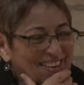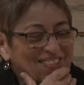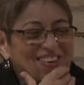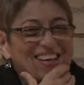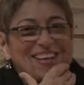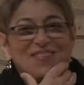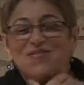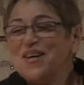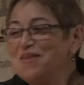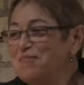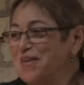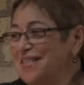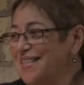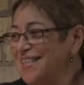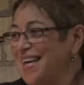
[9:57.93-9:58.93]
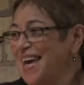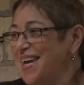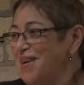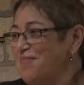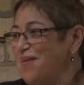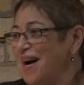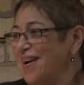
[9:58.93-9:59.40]
What did Whitman say
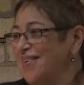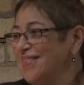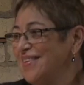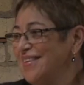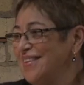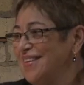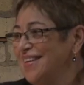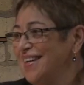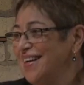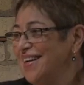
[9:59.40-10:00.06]
about